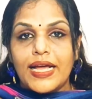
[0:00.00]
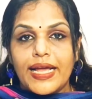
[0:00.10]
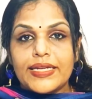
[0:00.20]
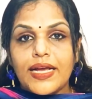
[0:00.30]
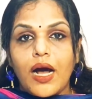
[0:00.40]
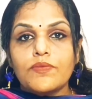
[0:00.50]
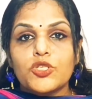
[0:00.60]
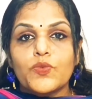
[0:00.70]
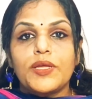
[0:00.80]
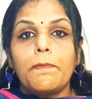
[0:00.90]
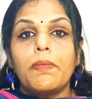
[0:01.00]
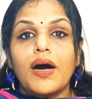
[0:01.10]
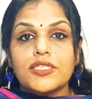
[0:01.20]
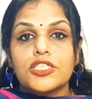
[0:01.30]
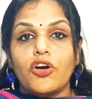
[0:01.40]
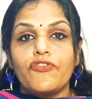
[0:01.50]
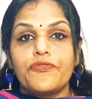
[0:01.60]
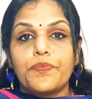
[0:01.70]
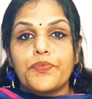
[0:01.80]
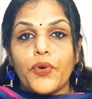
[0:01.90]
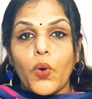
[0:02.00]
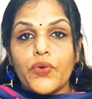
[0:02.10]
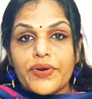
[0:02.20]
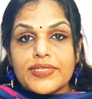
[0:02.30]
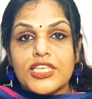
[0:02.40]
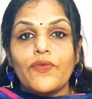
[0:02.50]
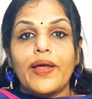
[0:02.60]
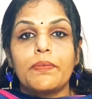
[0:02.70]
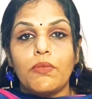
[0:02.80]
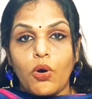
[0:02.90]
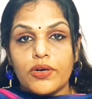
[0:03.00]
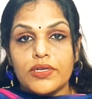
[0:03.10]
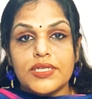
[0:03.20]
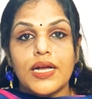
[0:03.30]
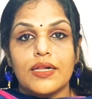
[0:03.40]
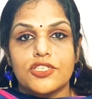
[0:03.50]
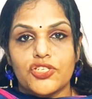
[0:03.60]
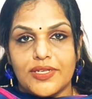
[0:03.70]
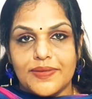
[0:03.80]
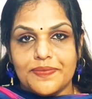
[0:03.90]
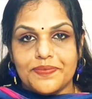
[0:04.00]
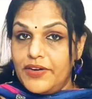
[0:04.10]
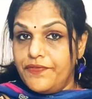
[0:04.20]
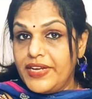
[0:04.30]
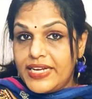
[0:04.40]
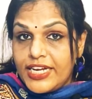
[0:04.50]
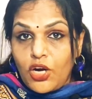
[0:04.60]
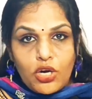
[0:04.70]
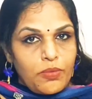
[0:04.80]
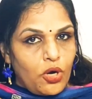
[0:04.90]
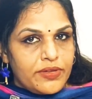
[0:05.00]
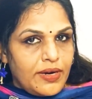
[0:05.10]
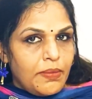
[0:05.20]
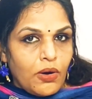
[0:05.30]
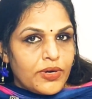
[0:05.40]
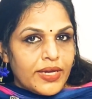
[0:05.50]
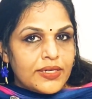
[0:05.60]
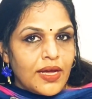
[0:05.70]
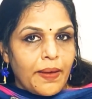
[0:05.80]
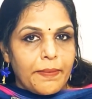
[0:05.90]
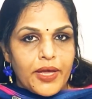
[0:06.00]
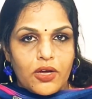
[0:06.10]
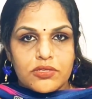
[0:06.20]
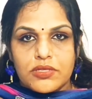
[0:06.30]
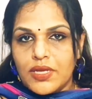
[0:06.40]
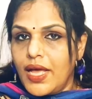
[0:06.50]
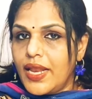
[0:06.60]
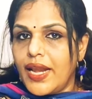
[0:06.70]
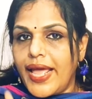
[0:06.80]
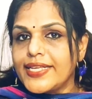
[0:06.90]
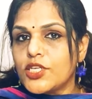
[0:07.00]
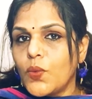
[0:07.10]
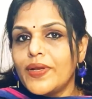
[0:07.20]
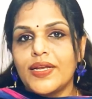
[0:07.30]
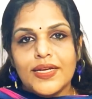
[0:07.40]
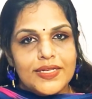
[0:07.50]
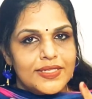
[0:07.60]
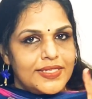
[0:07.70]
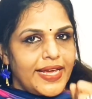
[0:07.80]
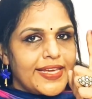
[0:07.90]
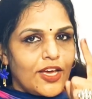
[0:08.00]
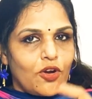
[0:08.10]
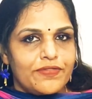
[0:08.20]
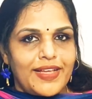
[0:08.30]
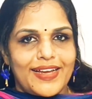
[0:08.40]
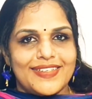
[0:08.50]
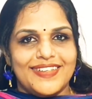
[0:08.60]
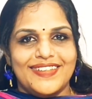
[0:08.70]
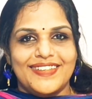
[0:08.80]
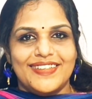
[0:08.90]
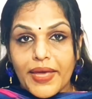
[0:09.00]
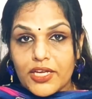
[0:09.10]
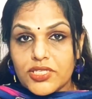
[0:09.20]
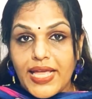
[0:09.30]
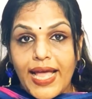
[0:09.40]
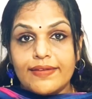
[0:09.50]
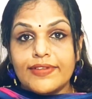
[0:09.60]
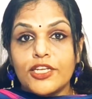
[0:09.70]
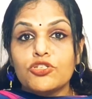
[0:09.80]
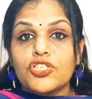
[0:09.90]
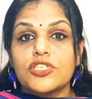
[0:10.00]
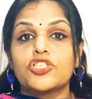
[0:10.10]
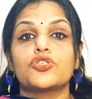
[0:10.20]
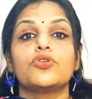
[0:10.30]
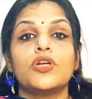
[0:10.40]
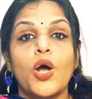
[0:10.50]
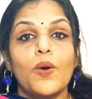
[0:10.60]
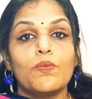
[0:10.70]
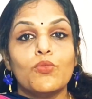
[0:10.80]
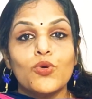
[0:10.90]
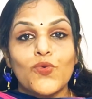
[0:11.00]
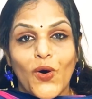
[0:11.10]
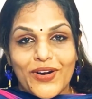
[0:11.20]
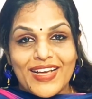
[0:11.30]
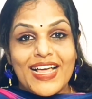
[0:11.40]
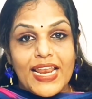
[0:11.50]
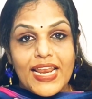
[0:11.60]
It comes with a mask of progressive and modern culture. But we need not bother about it, because nature will take care of that. Because evolution should move on.